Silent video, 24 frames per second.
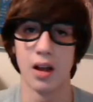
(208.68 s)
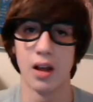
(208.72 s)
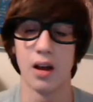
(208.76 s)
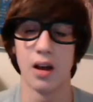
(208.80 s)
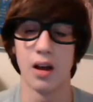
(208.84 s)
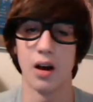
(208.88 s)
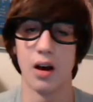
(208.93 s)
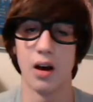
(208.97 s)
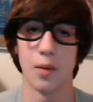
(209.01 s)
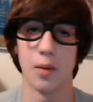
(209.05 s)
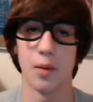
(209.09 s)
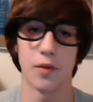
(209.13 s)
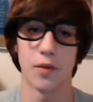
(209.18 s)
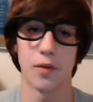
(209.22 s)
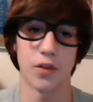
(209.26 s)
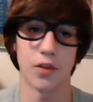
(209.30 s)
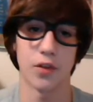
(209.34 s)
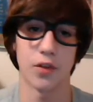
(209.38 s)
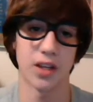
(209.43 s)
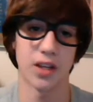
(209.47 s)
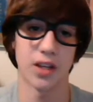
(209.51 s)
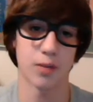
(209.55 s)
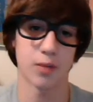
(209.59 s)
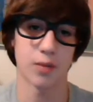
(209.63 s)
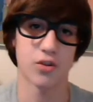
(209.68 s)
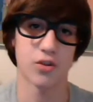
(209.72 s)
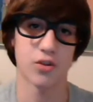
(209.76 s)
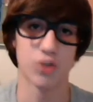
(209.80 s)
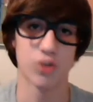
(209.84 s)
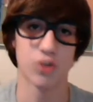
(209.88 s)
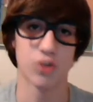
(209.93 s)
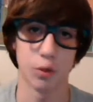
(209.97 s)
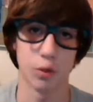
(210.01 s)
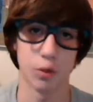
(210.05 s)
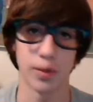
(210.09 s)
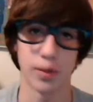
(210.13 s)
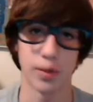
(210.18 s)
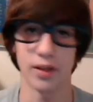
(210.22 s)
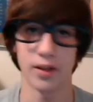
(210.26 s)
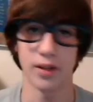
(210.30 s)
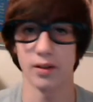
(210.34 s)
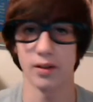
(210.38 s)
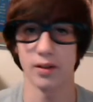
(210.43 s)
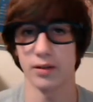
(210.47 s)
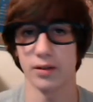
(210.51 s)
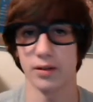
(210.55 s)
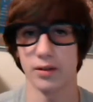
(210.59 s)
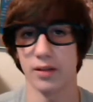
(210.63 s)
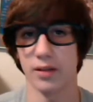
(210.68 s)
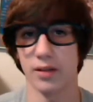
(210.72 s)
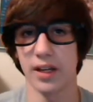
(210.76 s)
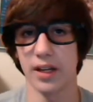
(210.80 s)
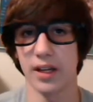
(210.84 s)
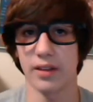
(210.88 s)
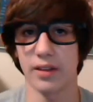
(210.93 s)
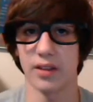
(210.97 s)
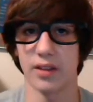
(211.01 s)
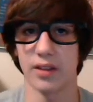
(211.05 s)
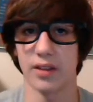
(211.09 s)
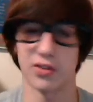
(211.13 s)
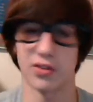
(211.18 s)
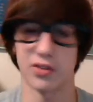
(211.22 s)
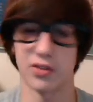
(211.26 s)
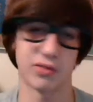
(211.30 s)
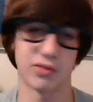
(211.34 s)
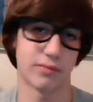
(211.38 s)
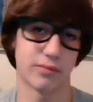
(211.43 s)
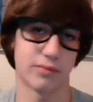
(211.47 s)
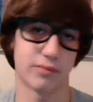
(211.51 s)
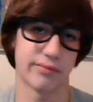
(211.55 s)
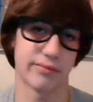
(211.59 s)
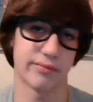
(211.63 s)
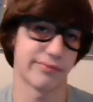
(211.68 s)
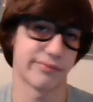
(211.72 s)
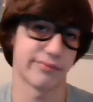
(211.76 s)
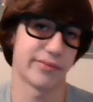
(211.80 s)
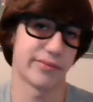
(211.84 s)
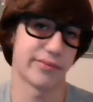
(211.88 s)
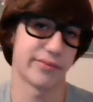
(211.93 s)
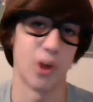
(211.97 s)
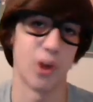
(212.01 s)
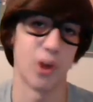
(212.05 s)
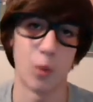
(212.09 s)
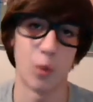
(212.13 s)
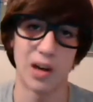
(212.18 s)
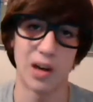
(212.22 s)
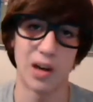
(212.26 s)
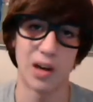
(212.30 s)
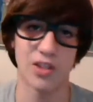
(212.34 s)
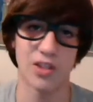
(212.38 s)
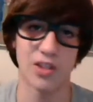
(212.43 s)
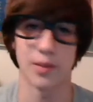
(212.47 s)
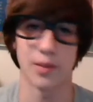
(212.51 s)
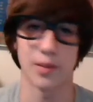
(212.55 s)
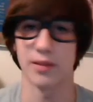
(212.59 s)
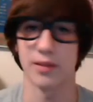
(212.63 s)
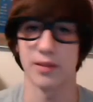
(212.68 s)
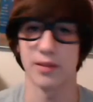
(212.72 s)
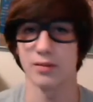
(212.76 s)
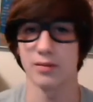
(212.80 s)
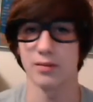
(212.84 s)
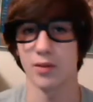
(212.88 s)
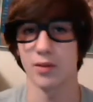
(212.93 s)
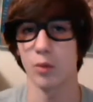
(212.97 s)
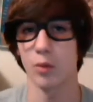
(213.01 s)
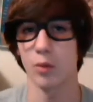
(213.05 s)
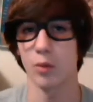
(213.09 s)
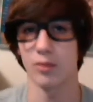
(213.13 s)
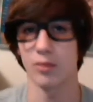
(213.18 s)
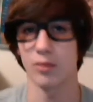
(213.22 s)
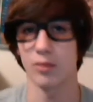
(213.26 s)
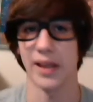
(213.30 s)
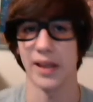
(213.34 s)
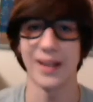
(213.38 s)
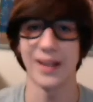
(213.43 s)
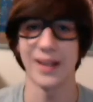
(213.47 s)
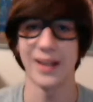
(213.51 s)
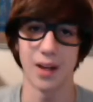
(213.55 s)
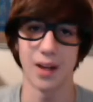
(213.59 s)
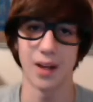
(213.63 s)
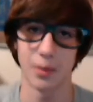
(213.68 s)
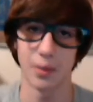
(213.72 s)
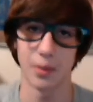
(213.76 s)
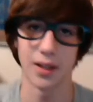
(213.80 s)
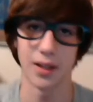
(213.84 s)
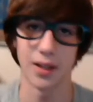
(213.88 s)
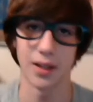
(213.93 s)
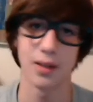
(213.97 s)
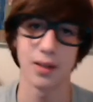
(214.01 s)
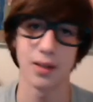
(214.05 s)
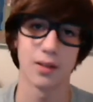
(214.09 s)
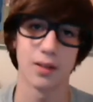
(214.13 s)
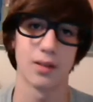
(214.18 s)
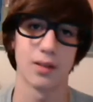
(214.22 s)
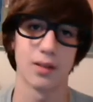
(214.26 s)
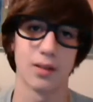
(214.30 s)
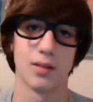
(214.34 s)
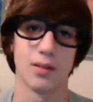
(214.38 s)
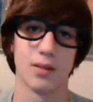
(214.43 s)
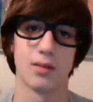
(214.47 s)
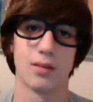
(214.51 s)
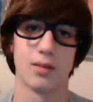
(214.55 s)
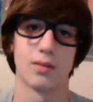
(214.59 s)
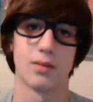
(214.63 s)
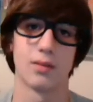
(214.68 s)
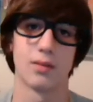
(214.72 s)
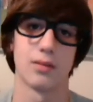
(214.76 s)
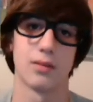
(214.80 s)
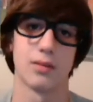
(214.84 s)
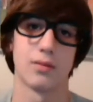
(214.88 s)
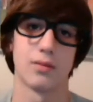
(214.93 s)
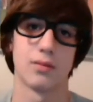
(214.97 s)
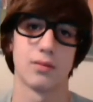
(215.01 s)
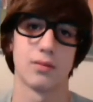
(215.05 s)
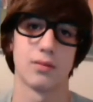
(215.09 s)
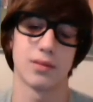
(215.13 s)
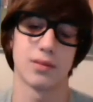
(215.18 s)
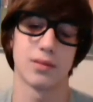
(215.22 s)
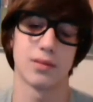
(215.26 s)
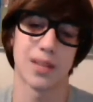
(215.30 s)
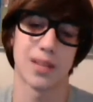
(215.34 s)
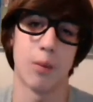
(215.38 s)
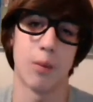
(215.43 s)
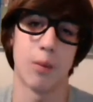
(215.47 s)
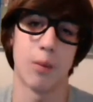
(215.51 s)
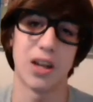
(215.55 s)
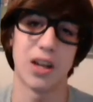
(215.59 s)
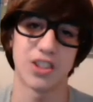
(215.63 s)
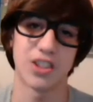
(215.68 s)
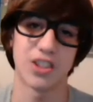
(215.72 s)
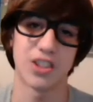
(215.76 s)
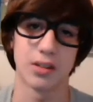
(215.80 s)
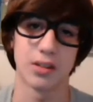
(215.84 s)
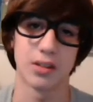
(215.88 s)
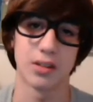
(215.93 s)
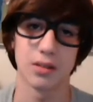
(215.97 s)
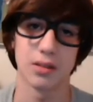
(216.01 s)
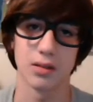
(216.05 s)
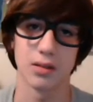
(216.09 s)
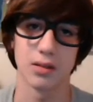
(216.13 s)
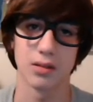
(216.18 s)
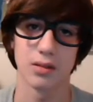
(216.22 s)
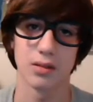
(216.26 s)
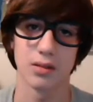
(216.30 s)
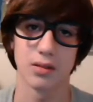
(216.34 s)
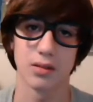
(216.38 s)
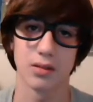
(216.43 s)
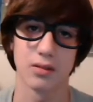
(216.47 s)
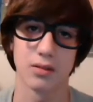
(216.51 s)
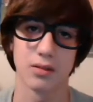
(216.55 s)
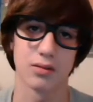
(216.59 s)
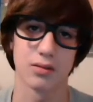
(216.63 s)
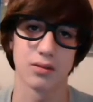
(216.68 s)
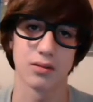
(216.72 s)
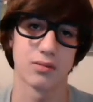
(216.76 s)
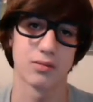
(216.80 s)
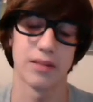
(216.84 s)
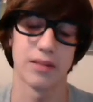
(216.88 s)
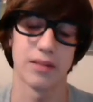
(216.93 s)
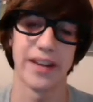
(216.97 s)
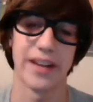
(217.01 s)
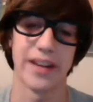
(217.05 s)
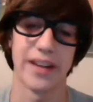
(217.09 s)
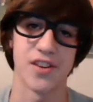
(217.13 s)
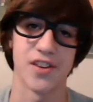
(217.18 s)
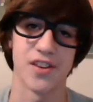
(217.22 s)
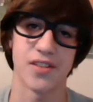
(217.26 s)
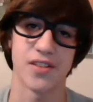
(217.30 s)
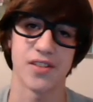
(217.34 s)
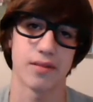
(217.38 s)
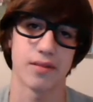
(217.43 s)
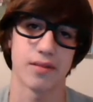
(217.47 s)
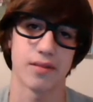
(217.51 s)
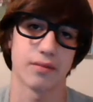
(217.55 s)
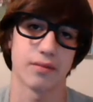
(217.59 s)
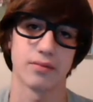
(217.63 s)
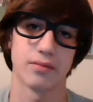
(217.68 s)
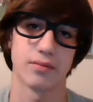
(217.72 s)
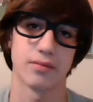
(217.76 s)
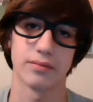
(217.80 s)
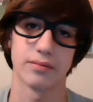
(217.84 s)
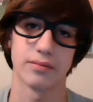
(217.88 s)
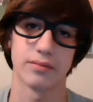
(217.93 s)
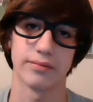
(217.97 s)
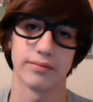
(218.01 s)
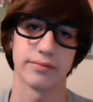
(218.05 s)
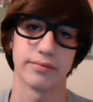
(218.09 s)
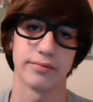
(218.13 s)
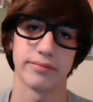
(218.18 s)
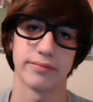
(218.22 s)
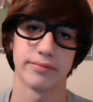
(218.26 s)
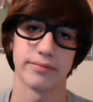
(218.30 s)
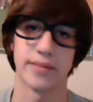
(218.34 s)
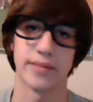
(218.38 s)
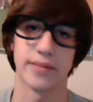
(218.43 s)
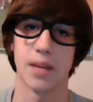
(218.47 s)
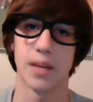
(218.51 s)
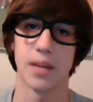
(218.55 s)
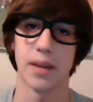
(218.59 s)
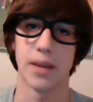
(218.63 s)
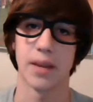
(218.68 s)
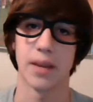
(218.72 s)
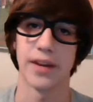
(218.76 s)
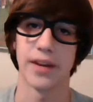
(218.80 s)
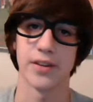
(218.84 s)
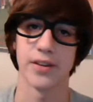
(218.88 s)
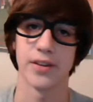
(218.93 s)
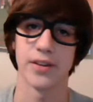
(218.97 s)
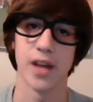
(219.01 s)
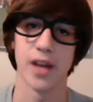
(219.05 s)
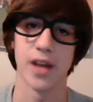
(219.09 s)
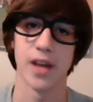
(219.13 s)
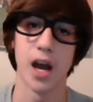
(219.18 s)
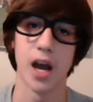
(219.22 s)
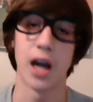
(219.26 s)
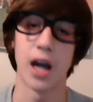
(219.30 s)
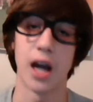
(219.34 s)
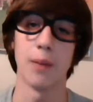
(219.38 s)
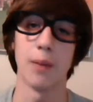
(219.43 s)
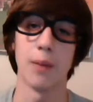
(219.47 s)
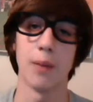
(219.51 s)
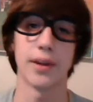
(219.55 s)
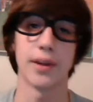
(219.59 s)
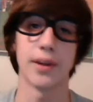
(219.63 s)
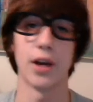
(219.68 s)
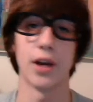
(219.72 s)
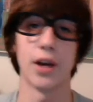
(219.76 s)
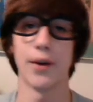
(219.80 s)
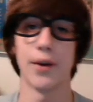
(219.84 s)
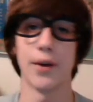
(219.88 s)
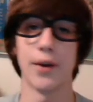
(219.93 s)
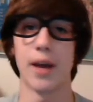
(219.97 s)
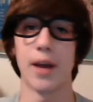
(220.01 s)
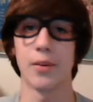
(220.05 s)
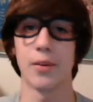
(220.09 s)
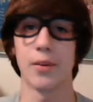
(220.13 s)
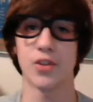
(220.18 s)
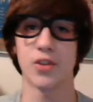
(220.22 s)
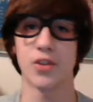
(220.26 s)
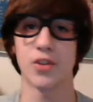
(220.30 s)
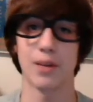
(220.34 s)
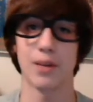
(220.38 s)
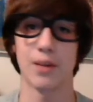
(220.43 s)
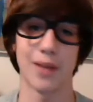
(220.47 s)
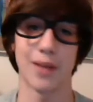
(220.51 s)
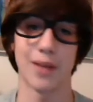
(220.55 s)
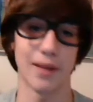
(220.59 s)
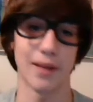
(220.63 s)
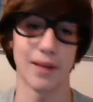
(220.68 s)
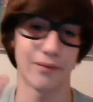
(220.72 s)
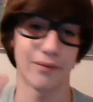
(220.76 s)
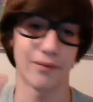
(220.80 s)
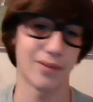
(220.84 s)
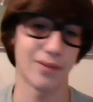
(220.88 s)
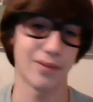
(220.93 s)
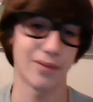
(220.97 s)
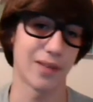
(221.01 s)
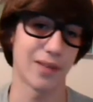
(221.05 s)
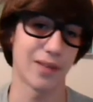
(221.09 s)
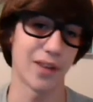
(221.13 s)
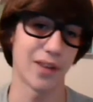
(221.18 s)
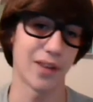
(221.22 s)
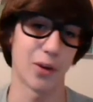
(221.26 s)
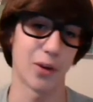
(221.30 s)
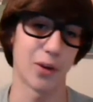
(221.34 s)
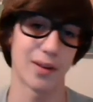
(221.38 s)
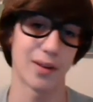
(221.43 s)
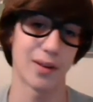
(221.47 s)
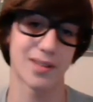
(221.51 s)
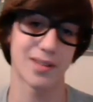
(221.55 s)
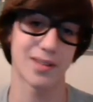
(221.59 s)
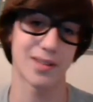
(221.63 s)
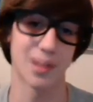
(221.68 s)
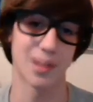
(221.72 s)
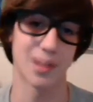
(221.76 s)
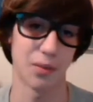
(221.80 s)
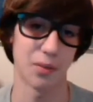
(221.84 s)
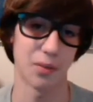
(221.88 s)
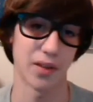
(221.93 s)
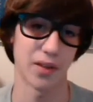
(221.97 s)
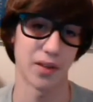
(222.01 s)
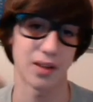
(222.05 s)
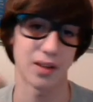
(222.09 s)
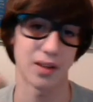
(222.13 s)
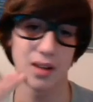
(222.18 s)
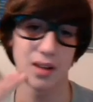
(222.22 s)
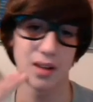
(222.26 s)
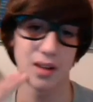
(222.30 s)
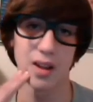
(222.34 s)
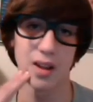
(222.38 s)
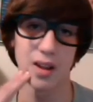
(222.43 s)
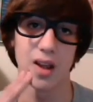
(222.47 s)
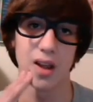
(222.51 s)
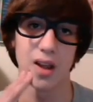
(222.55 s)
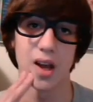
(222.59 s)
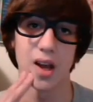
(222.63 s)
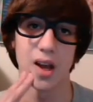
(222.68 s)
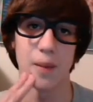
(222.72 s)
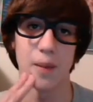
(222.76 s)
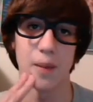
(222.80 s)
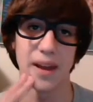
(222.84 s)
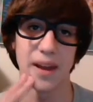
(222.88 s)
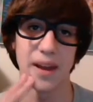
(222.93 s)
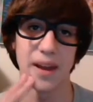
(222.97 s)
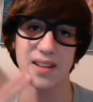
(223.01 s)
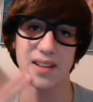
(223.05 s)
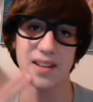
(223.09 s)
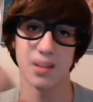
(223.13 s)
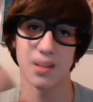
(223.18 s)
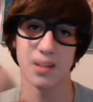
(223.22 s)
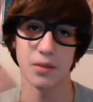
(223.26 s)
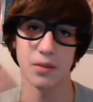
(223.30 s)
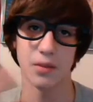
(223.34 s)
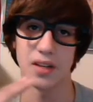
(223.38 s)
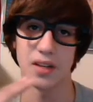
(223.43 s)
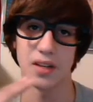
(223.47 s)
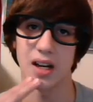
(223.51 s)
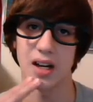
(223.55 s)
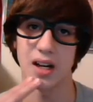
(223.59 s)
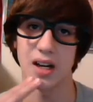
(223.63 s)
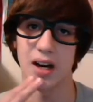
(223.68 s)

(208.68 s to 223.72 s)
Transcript: If you think I'm stupid or anything, just don't watch me. Don't hate on me. Stop watching. Haters. Damn haters. Alright, I'm gonna go now. I'm gonna video some of it. I'm gonna edit some of it.